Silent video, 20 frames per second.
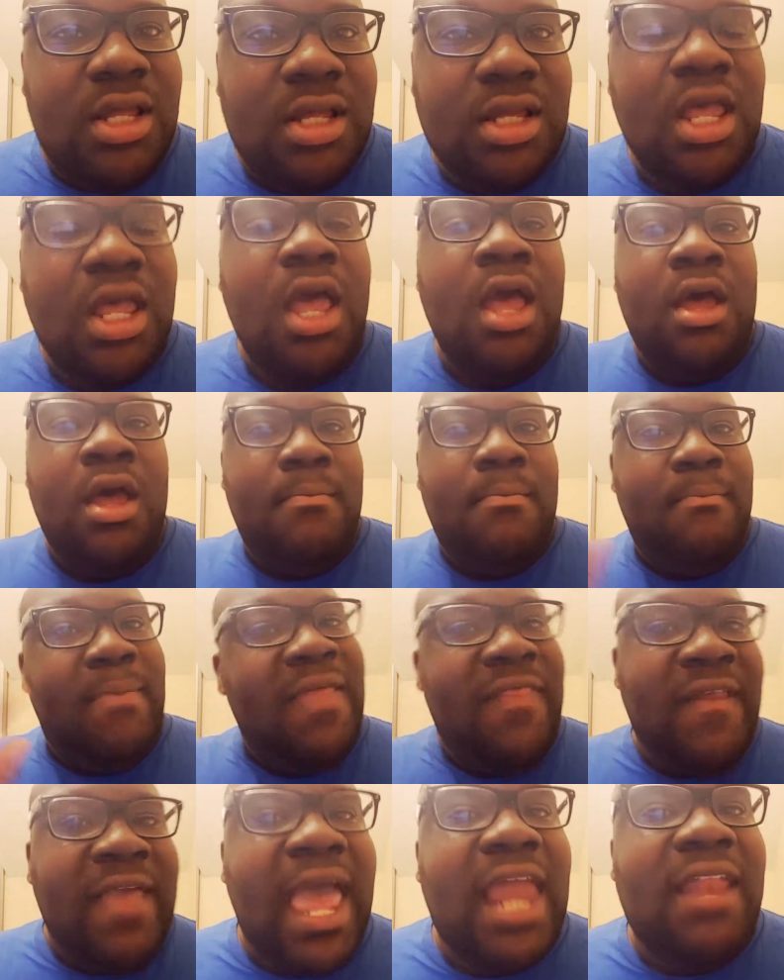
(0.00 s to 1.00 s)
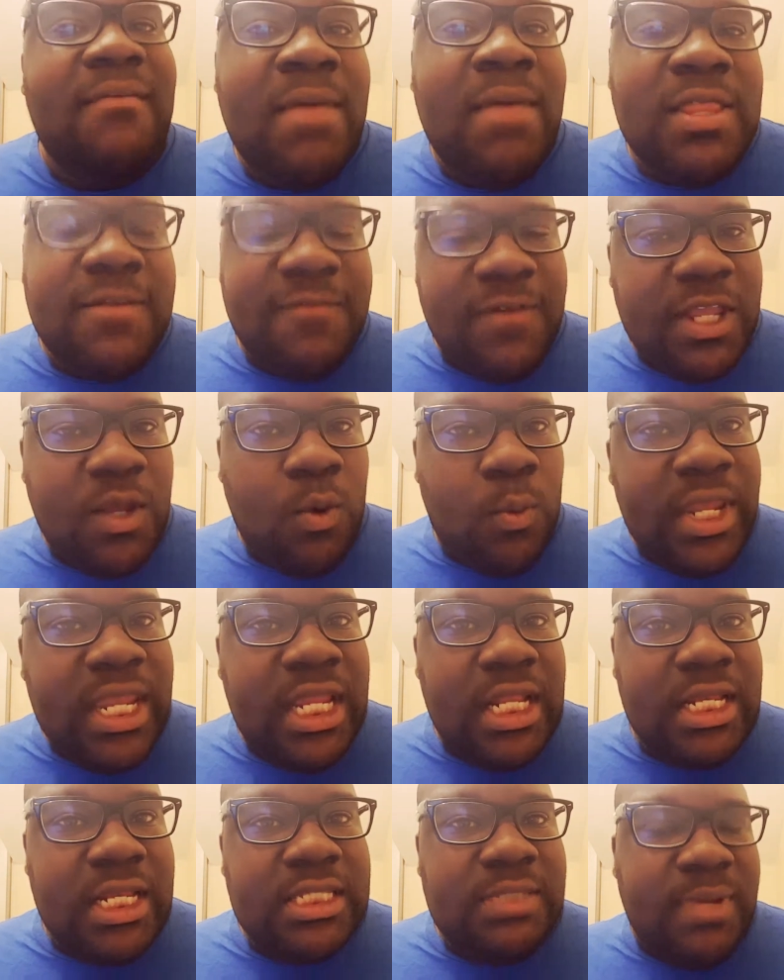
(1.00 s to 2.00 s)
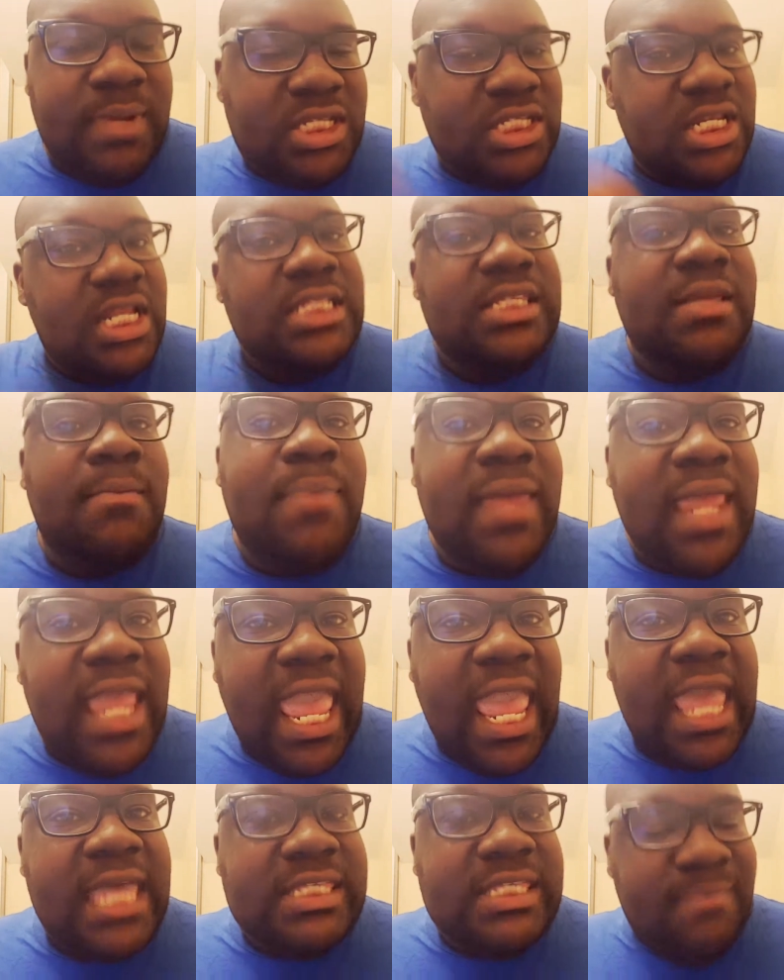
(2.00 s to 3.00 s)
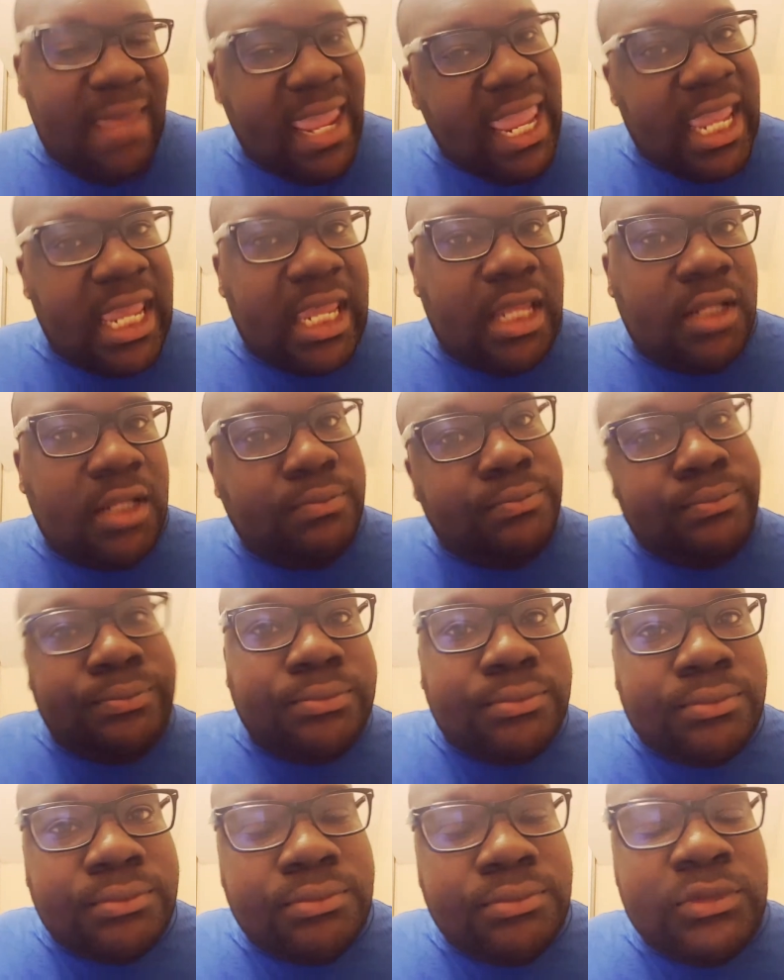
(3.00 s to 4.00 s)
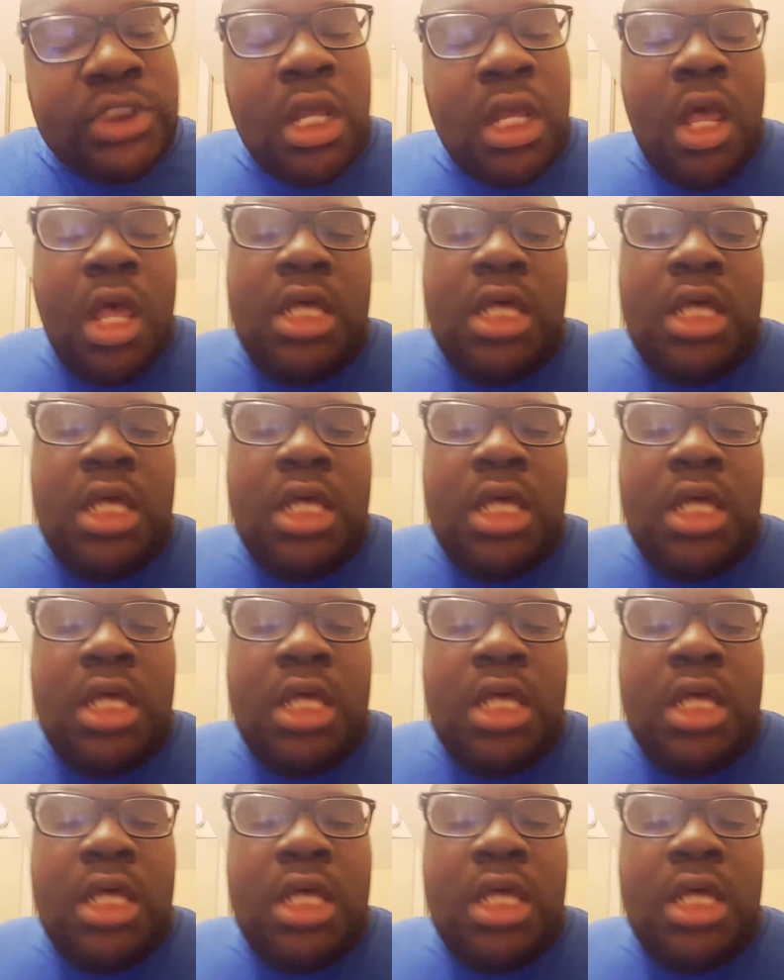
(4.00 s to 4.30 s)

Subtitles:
look, mother got a motherfucking weakness, bitch, and it's a big ass man.